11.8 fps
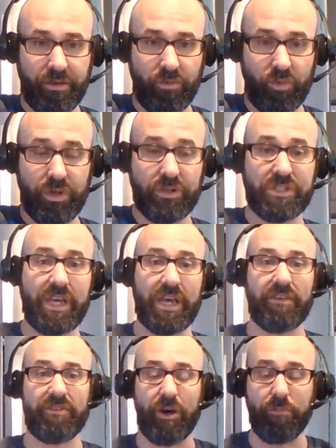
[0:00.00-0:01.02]
We are
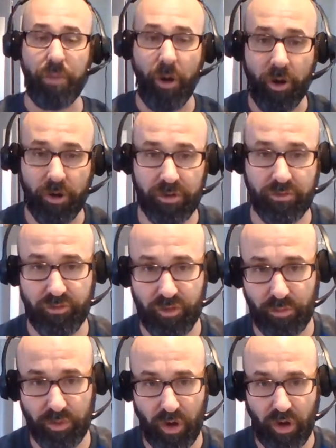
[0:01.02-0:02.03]
saved apart
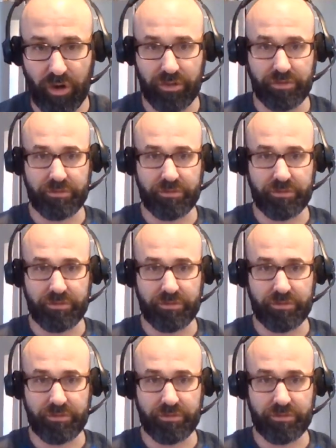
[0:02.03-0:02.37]
from law.